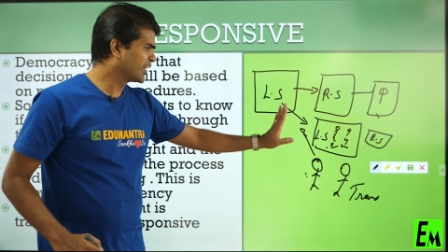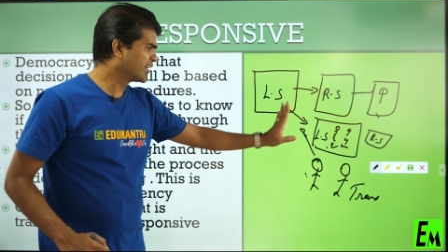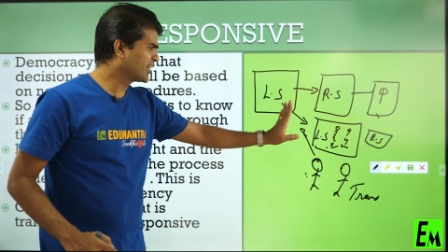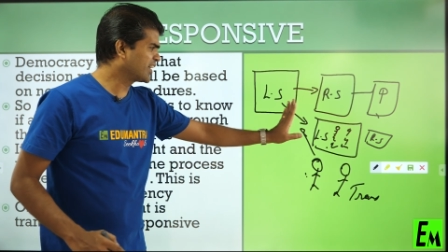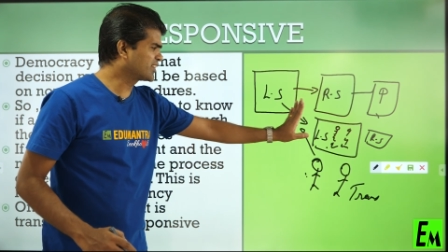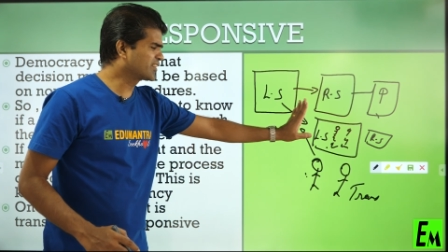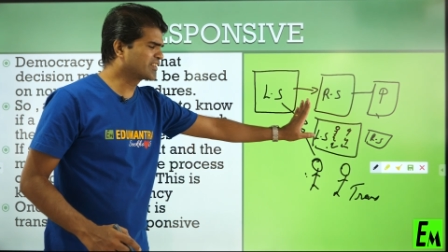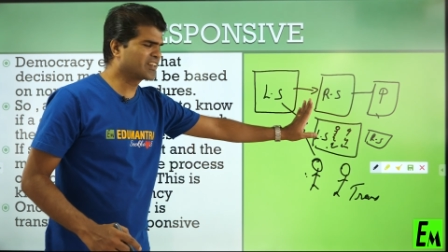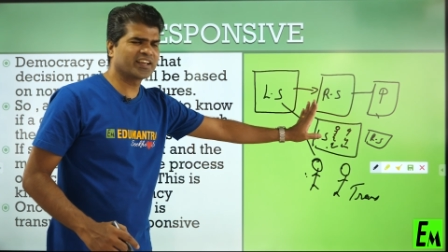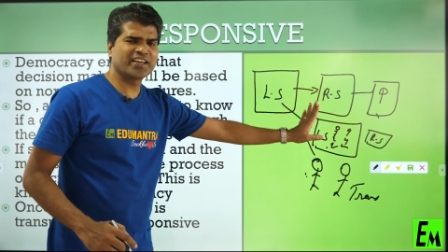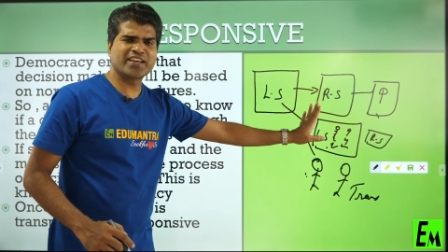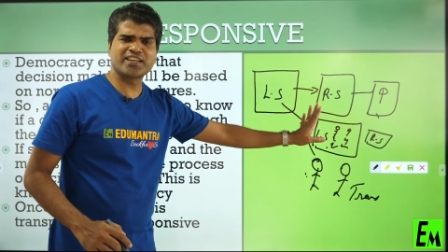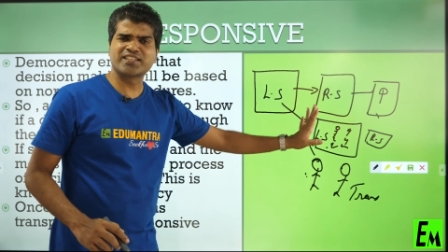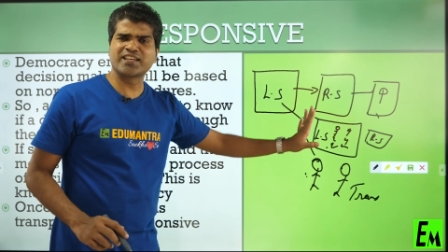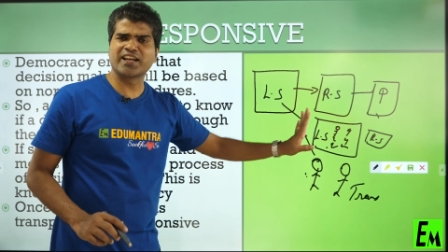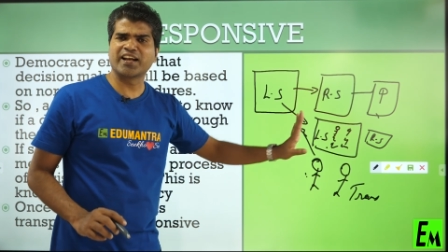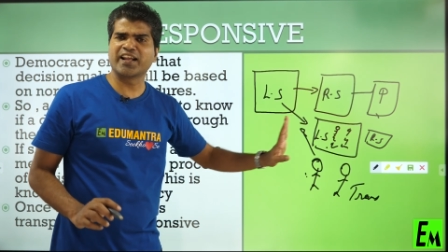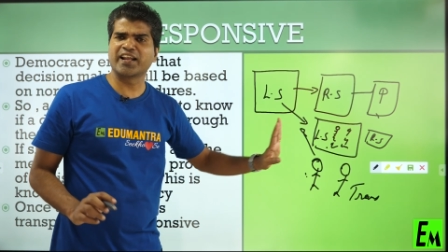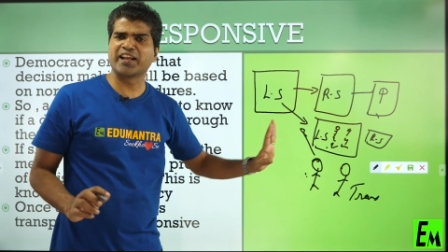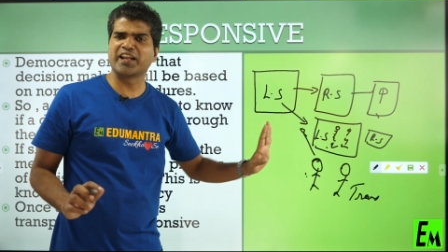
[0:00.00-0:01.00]
Nothing is
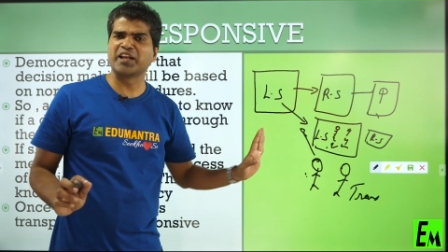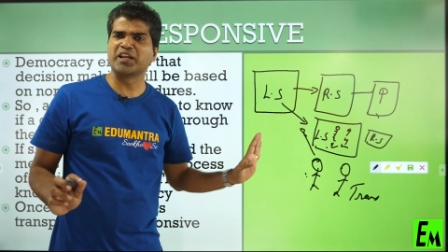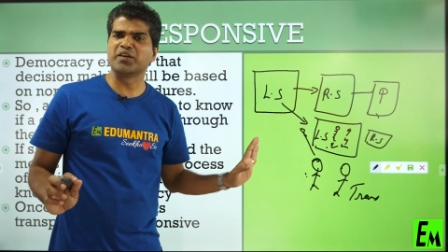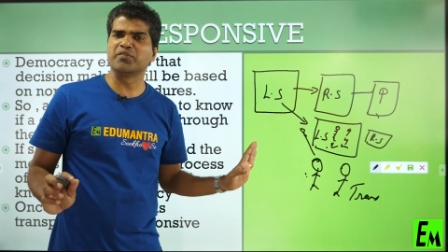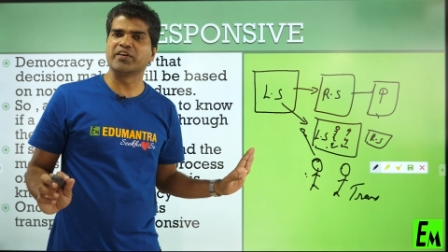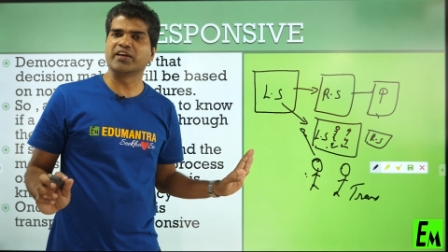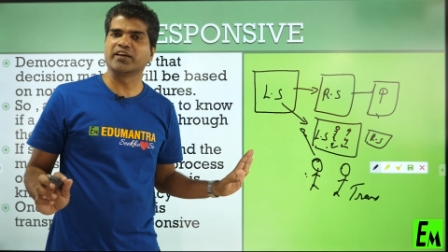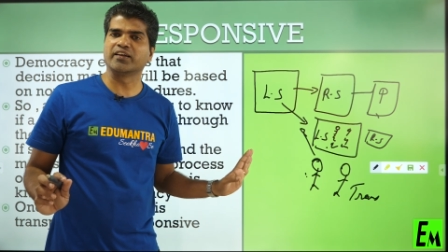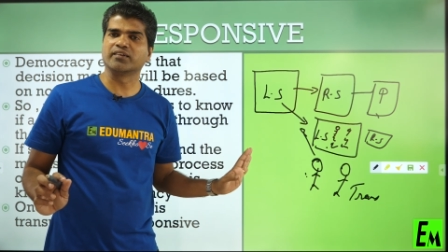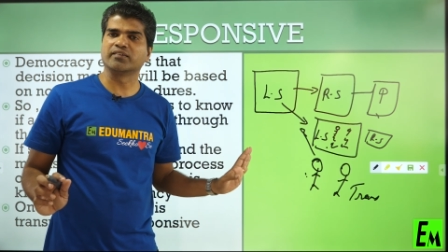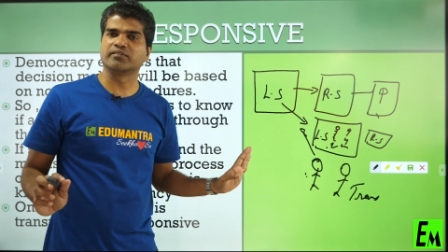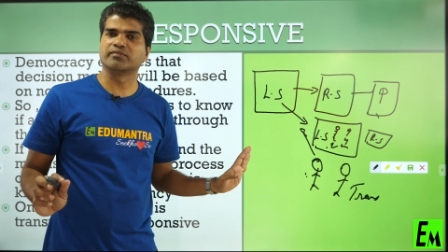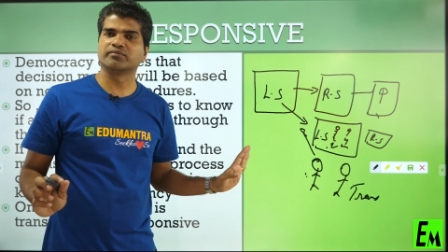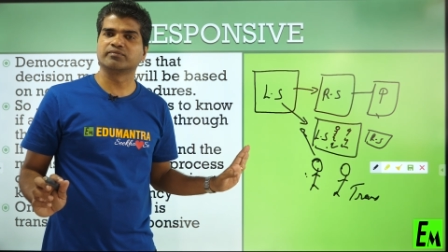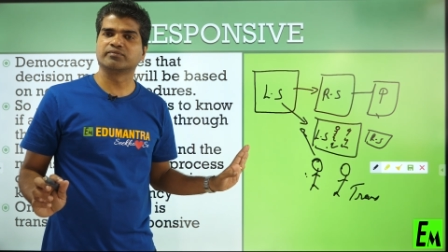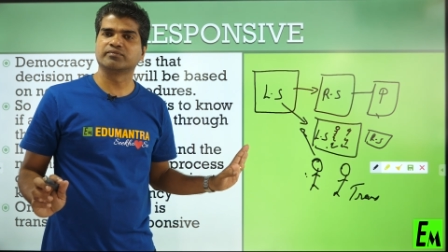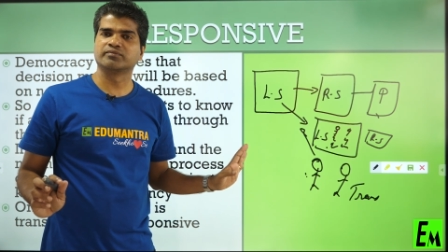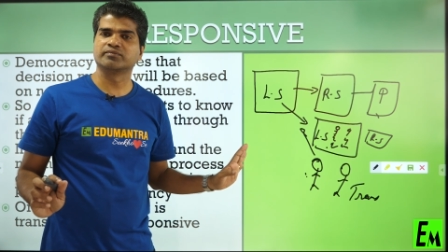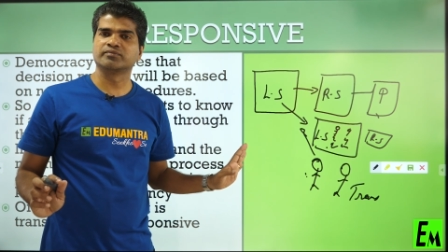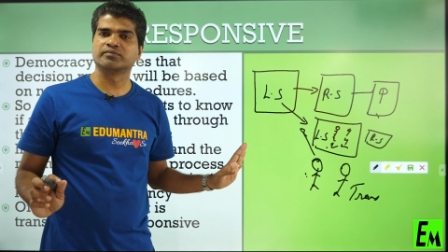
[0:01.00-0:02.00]
hidden anywhere.
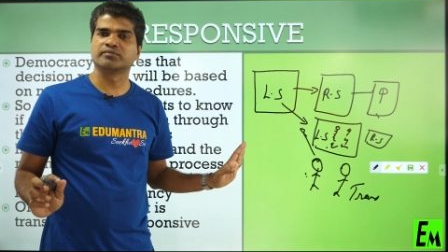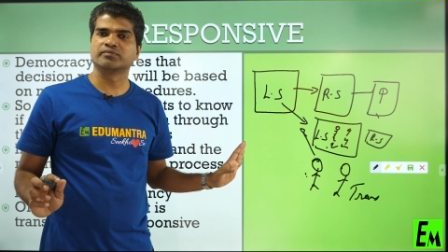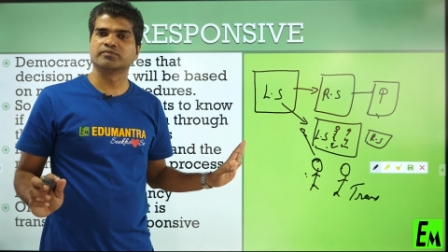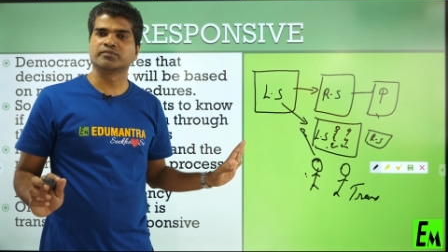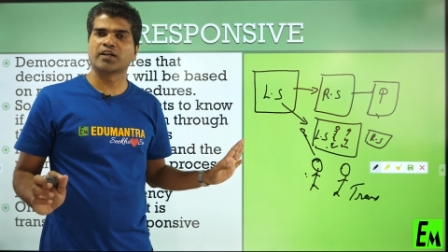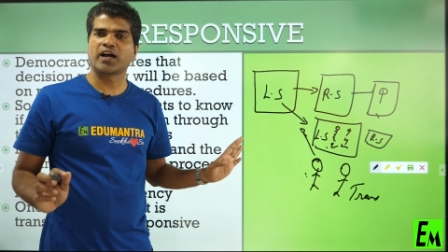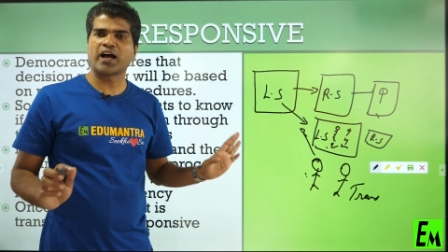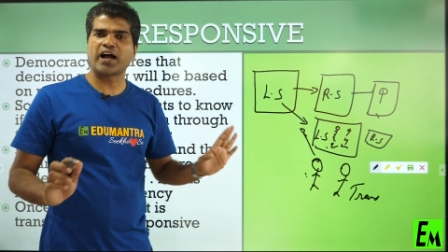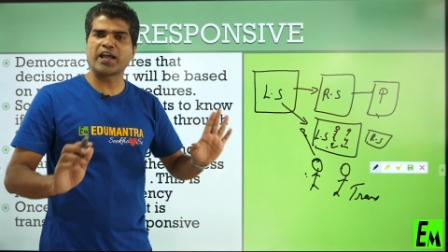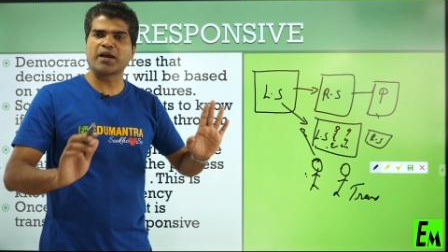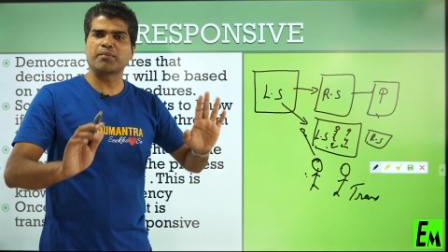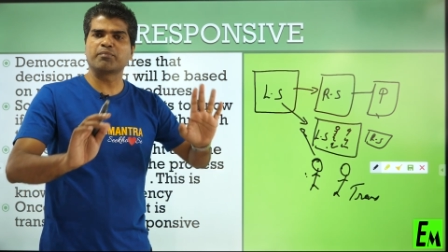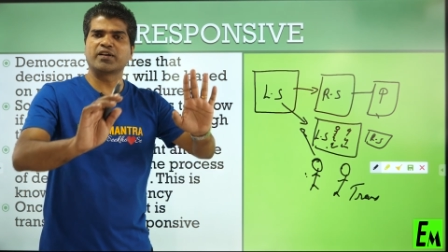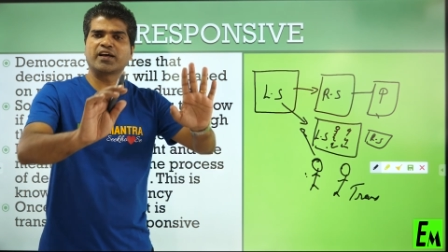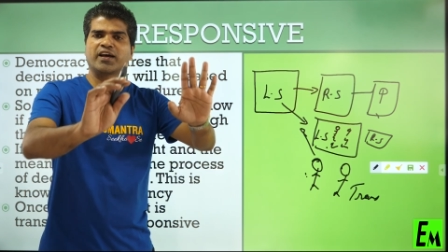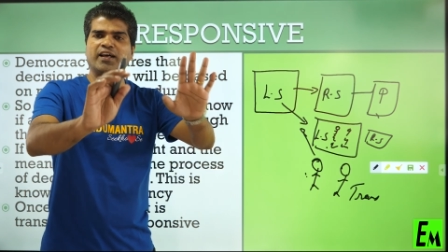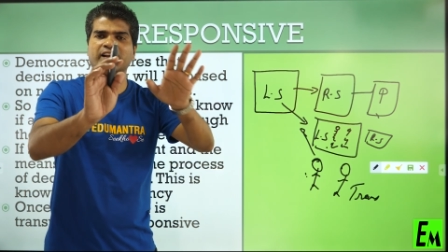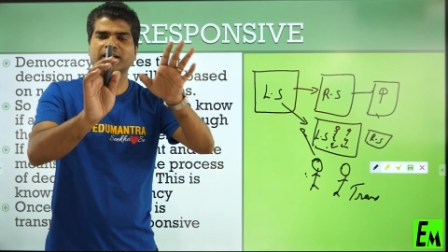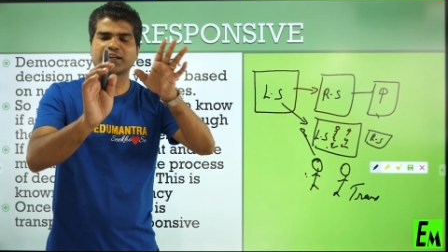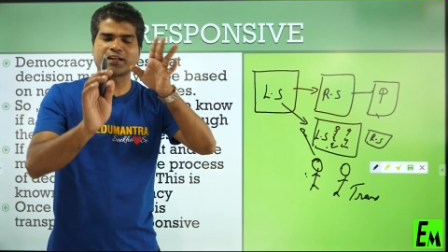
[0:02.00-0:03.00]
I am
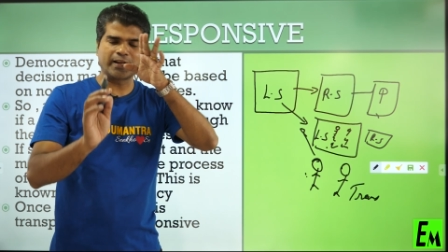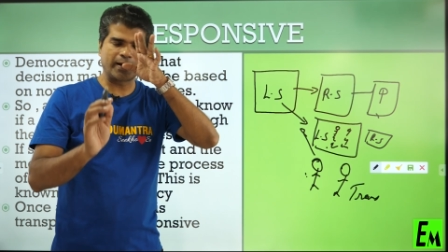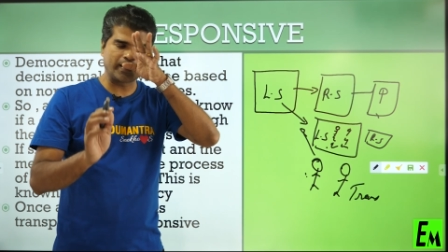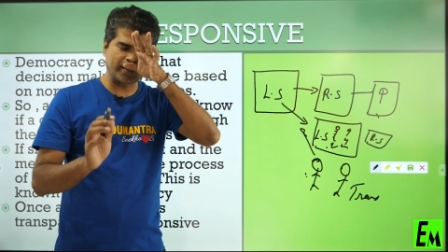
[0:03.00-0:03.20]
directly